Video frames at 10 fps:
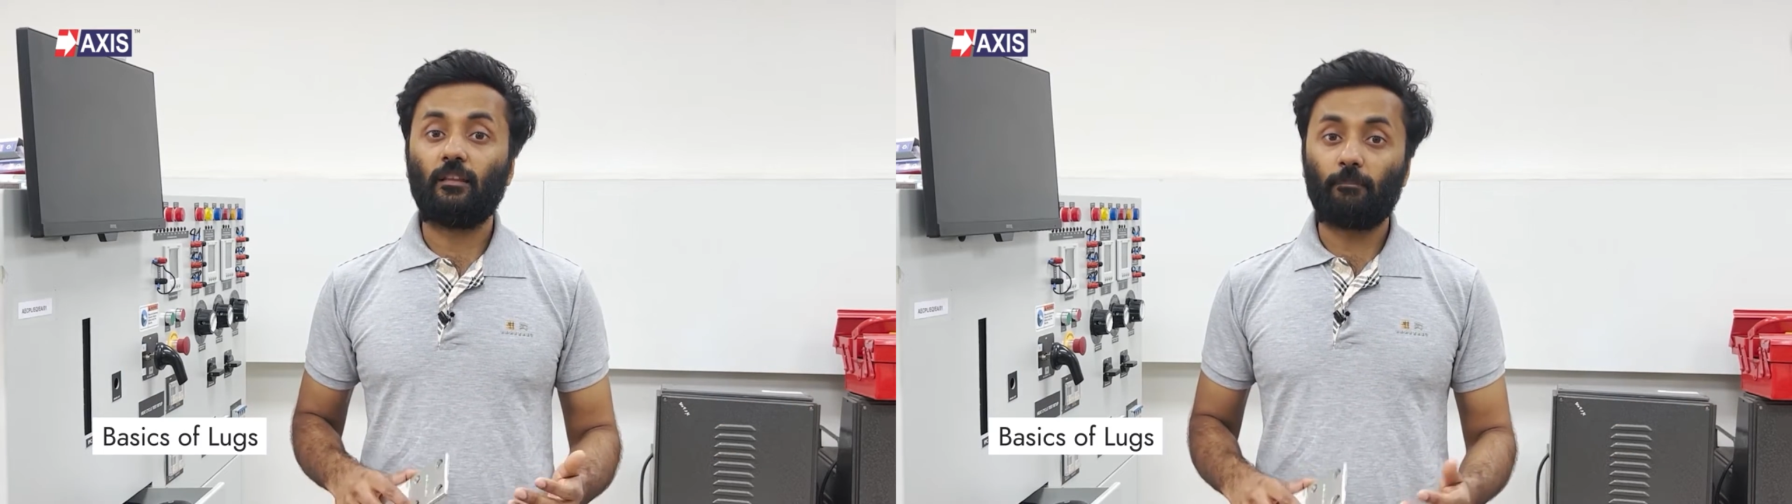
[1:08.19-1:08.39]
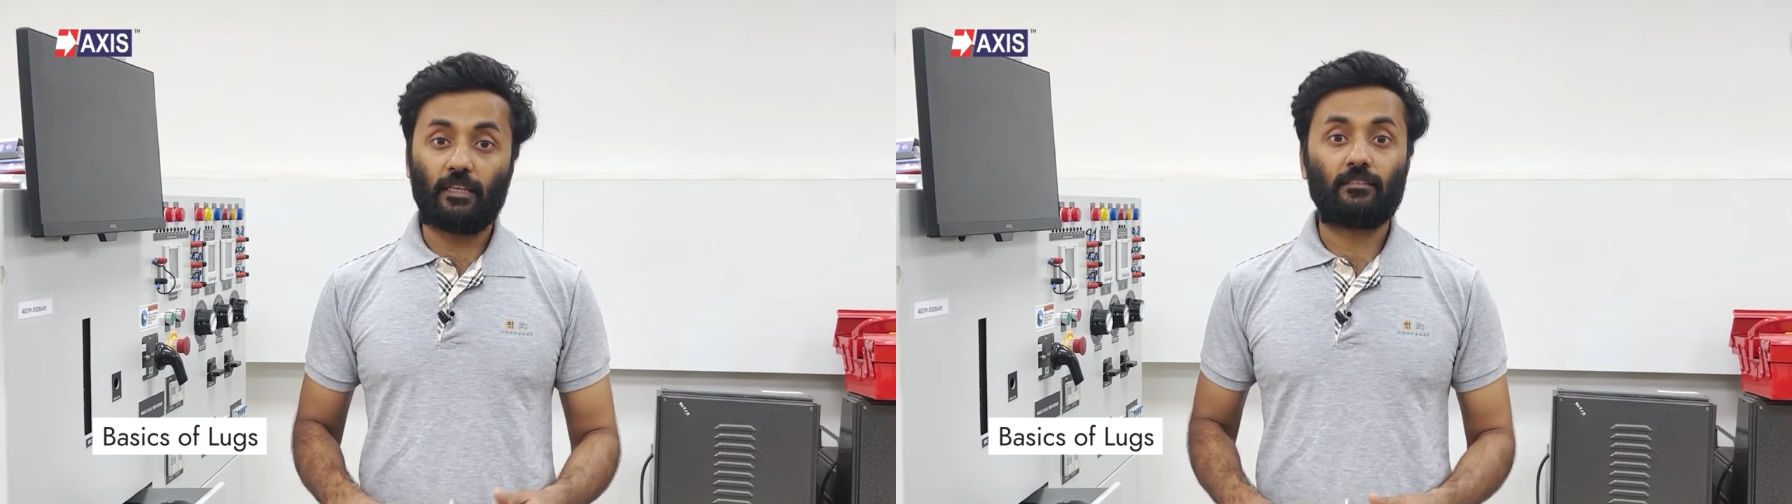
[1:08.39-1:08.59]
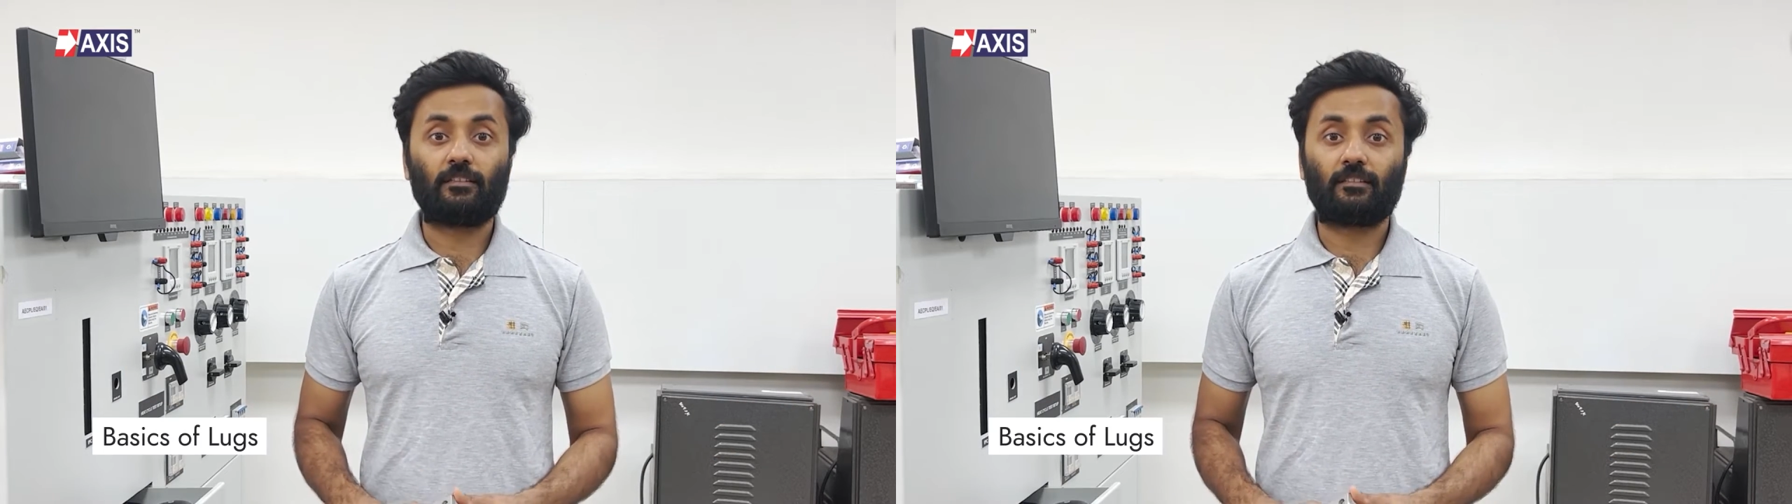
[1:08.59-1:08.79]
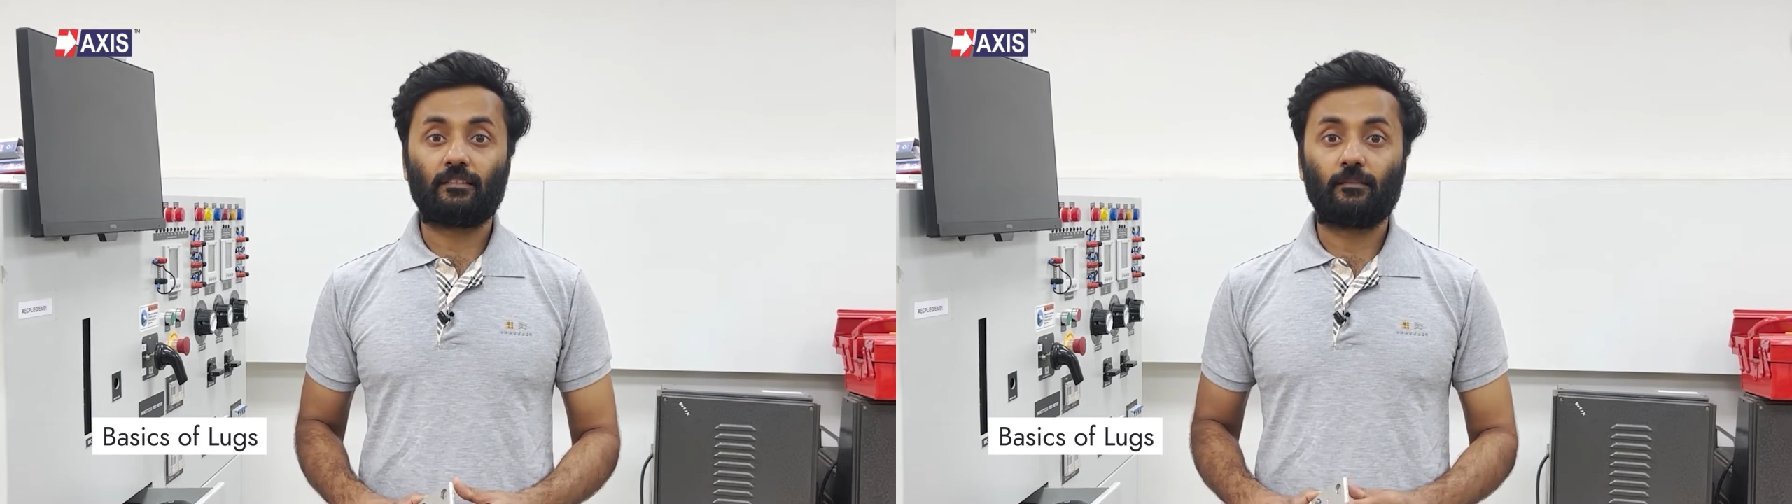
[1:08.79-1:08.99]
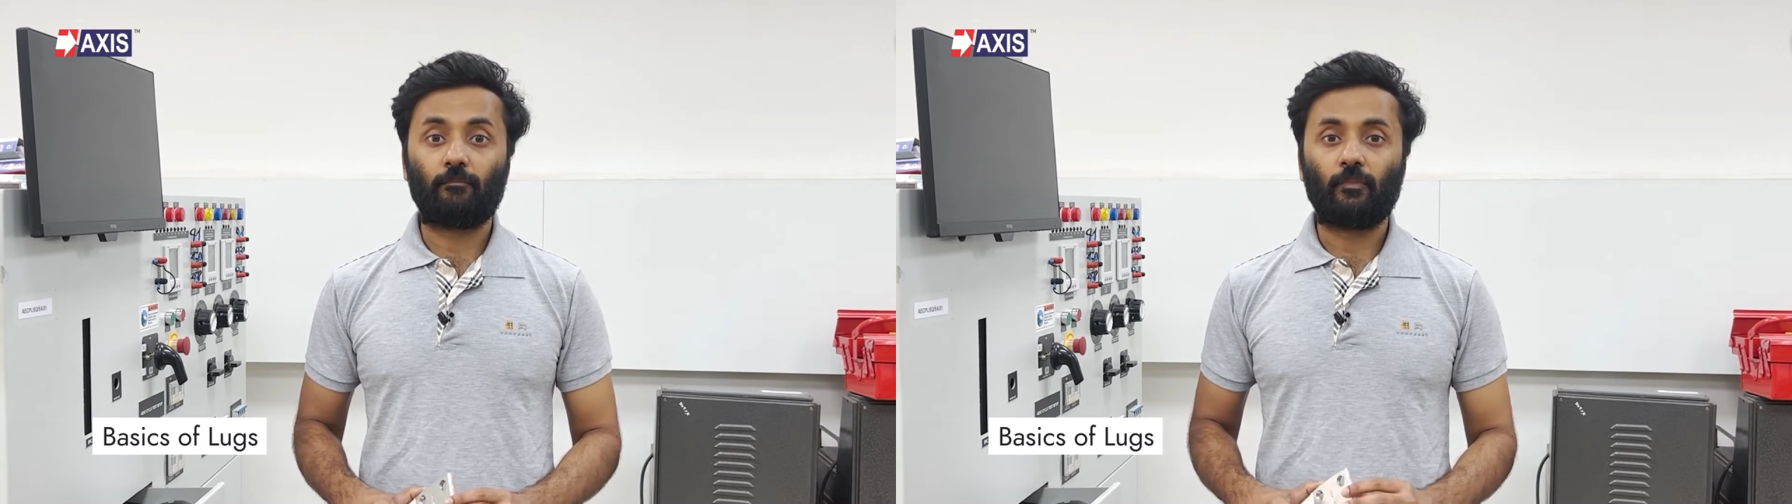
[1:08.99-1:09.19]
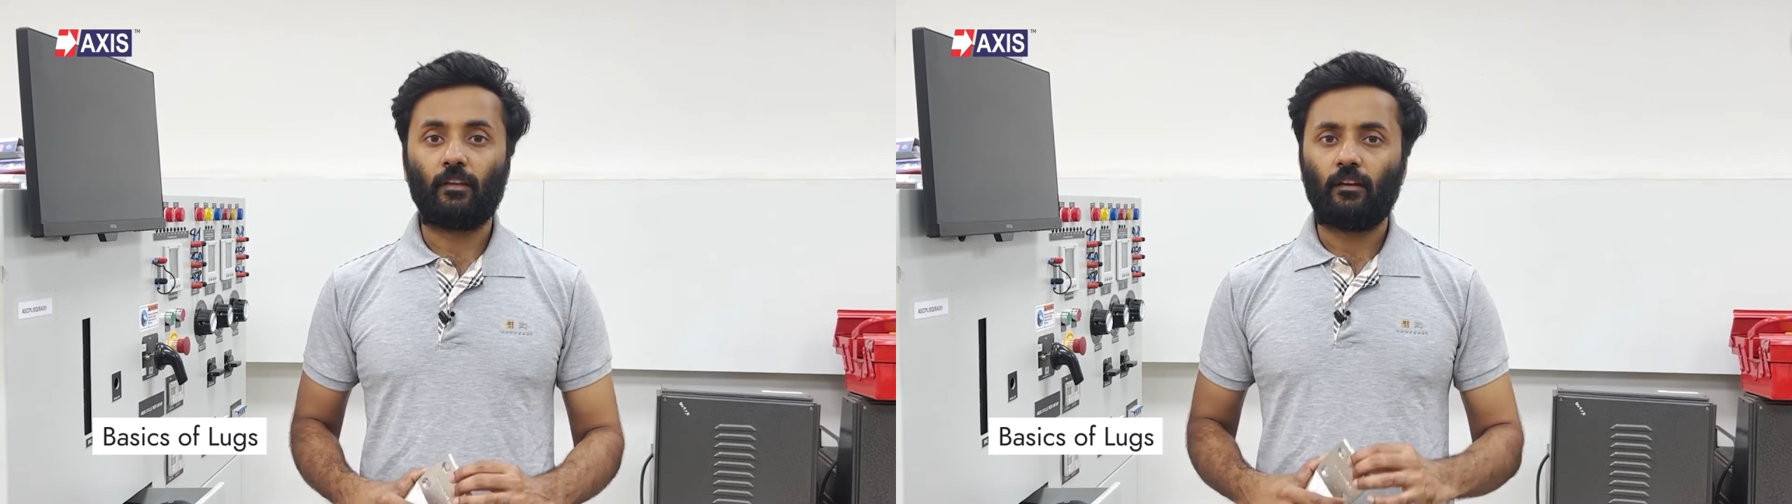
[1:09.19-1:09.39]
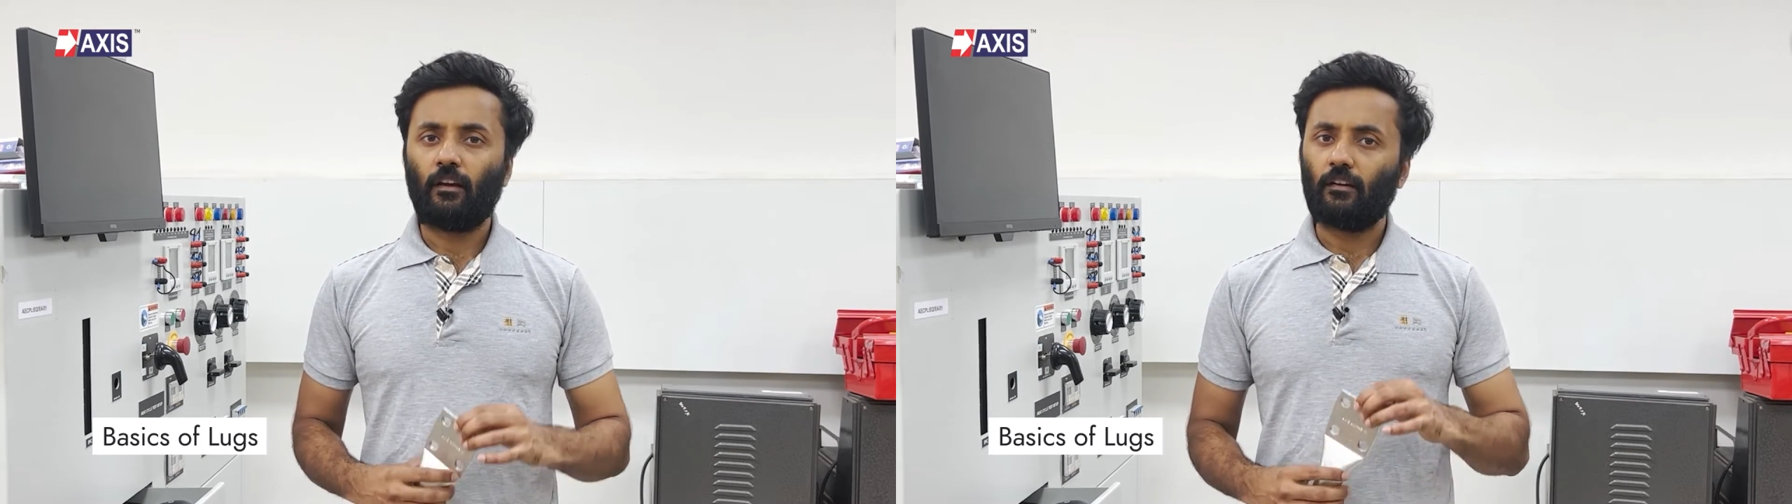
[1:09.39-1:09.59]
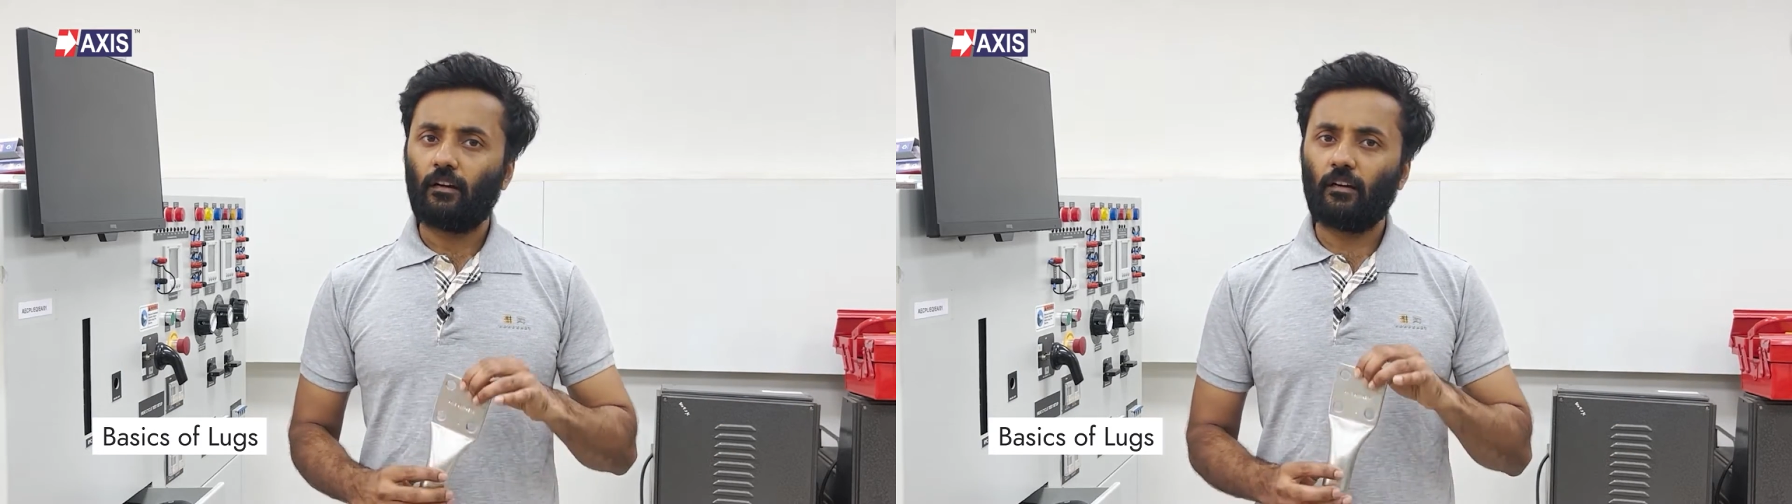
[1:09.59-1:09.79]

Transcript: basics. A